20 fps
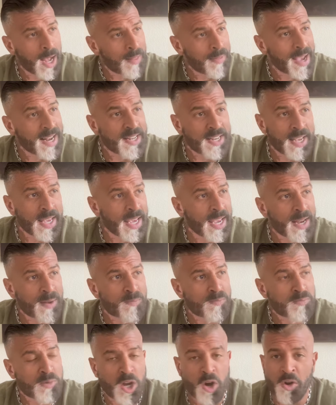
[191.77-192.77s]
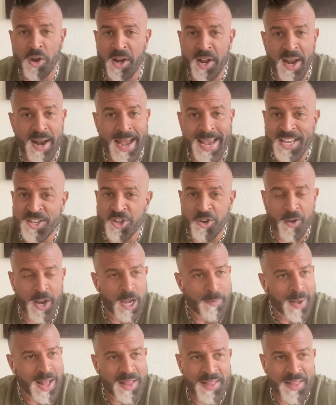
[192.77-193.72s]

I like to eat coconut ice cream.